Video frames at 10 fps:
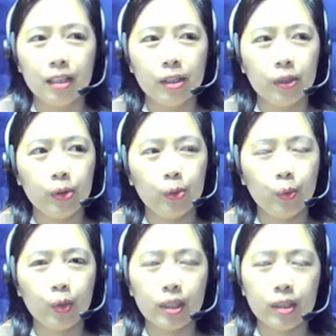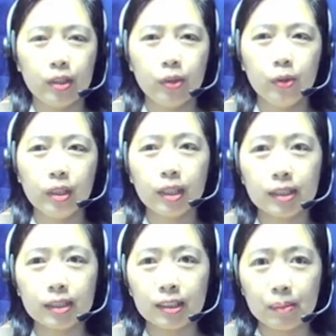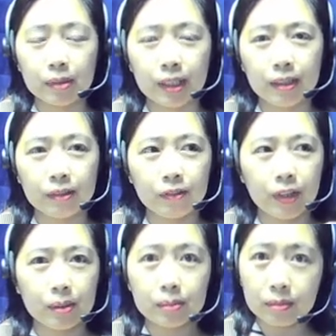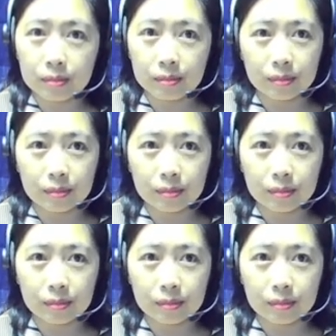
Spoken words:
you got something from,